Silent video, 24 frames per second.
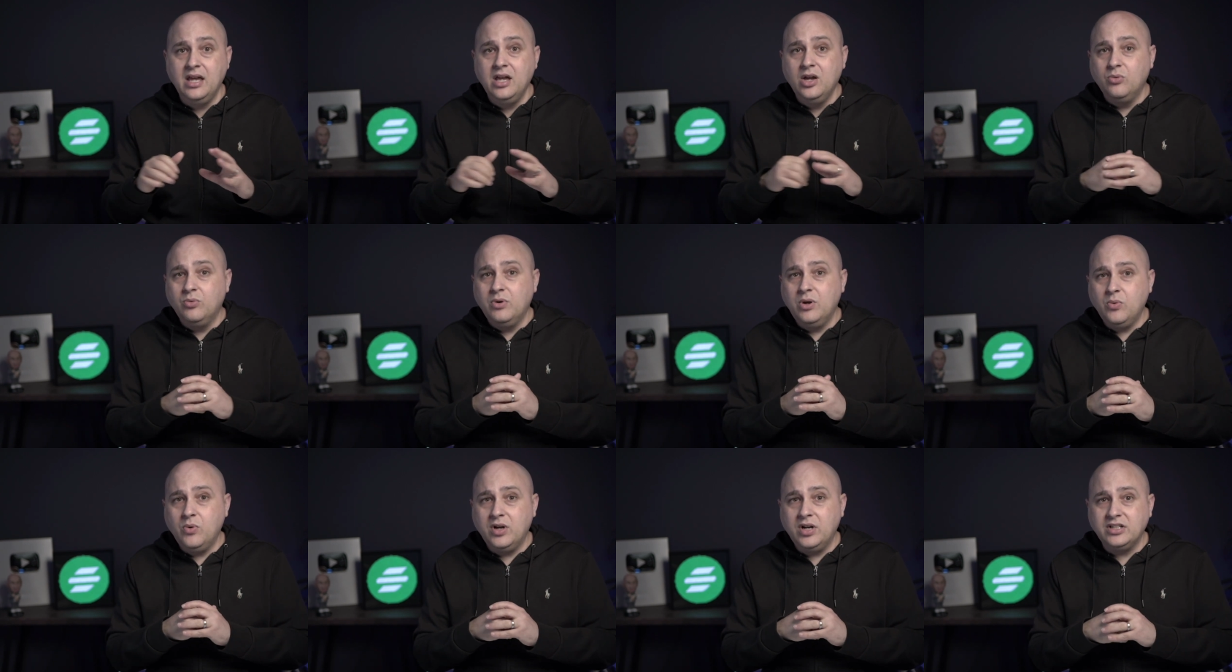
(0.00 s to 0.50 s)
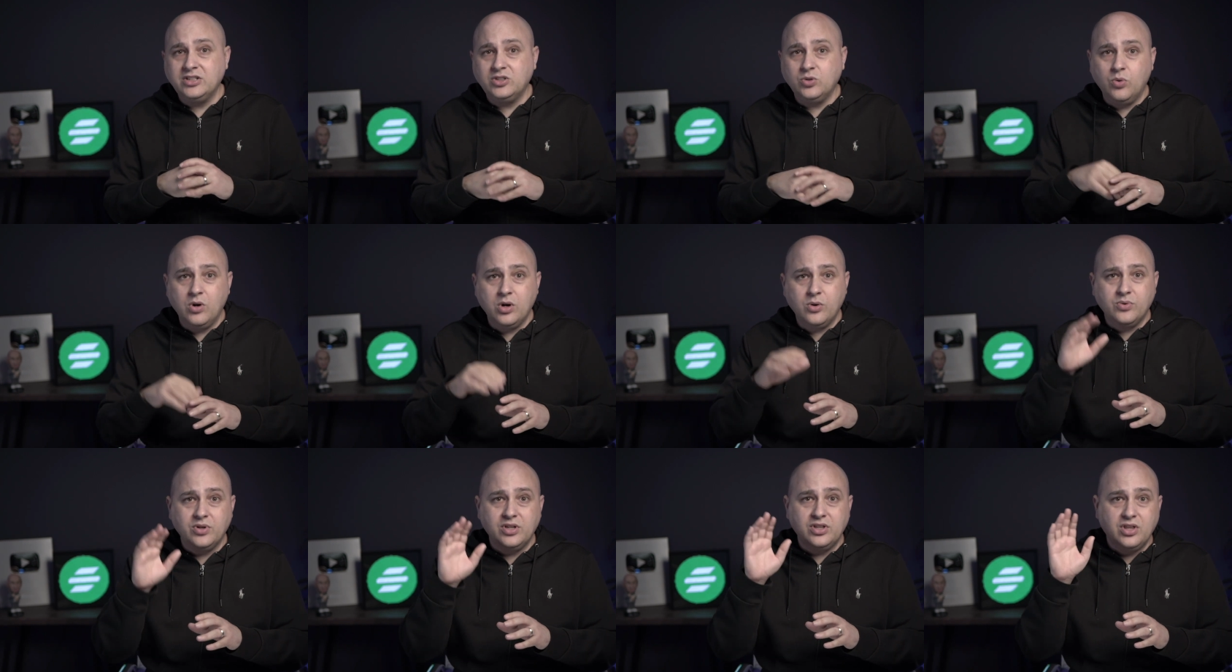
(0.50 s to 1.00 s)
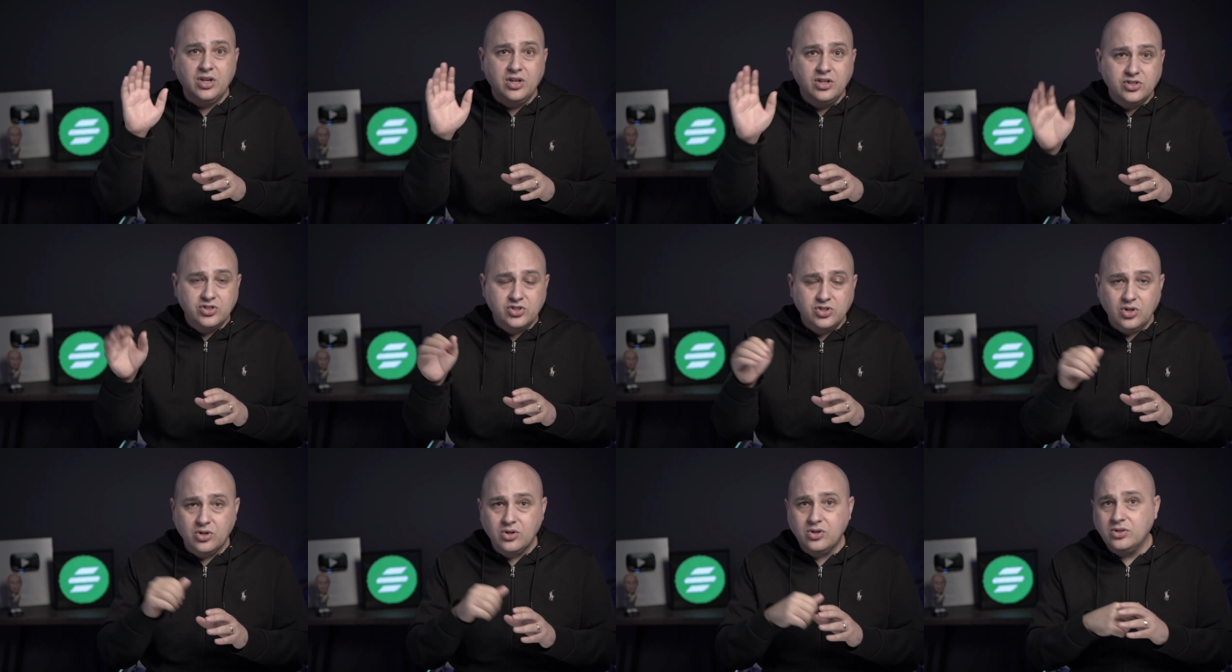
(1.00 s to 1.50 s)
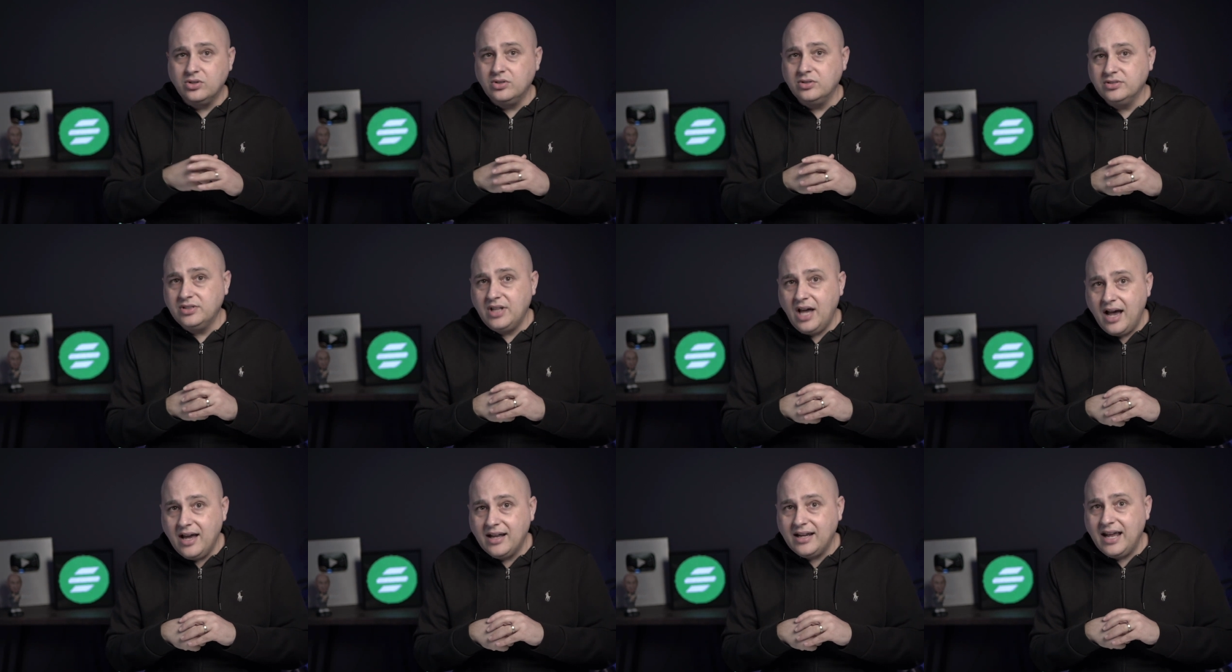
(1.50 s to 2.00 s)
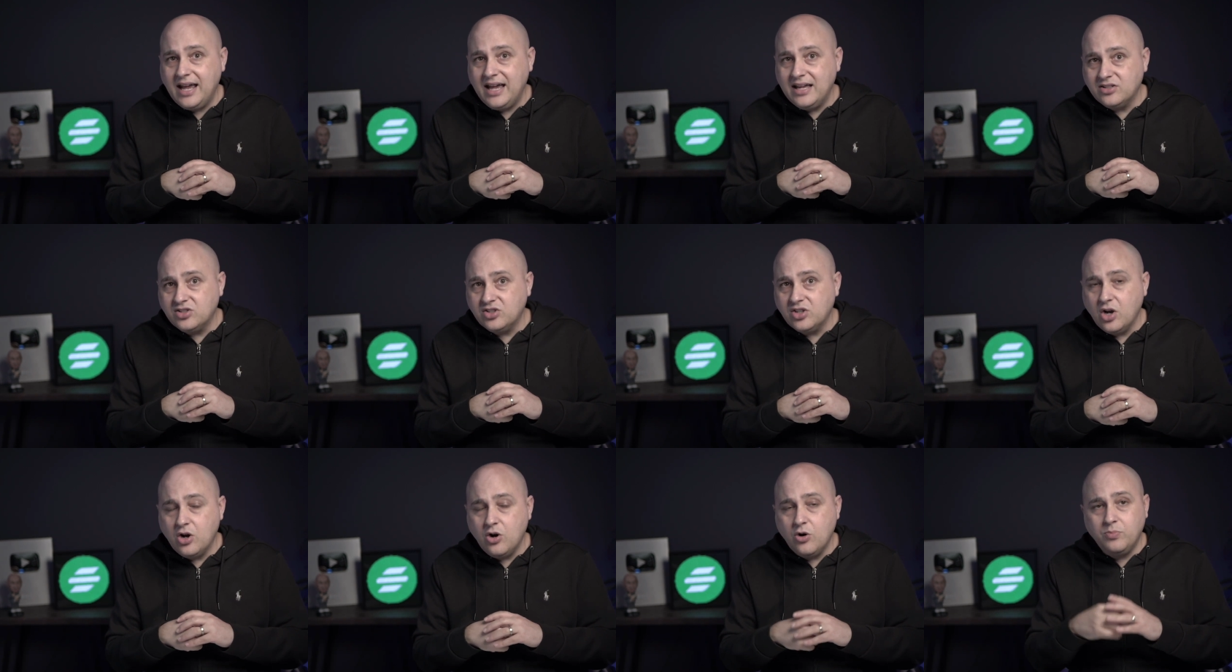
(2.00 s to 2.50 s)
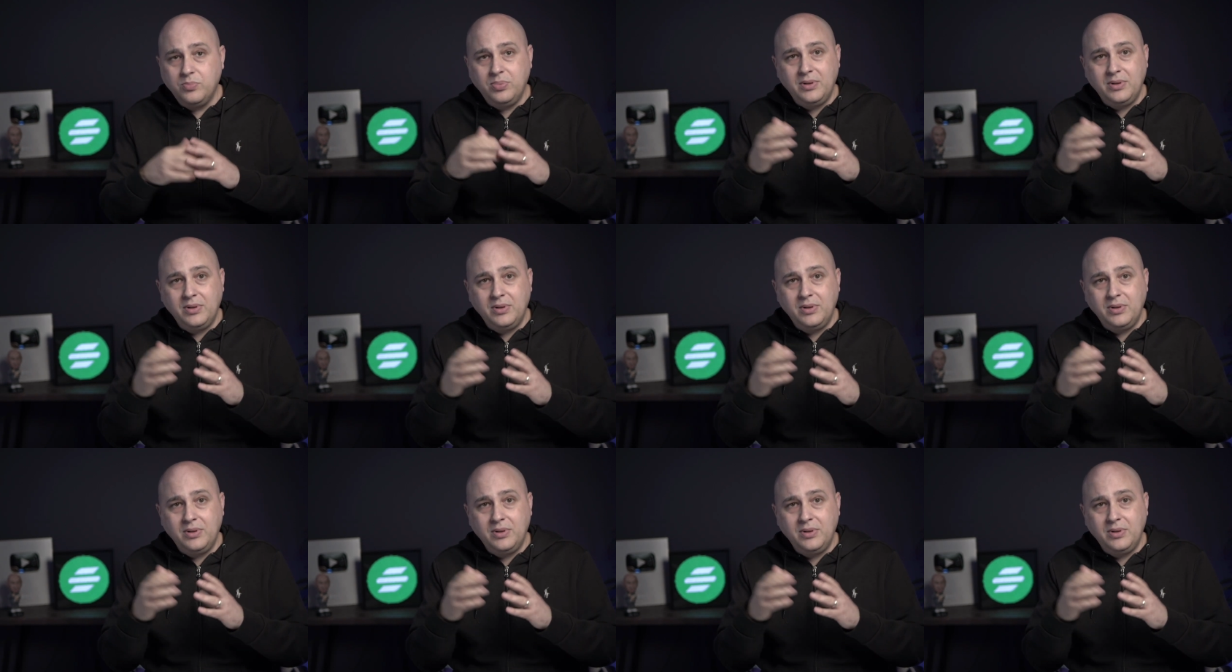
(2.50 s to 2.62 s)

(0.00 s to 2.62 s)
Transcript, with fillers: We want it to work with circle.so pl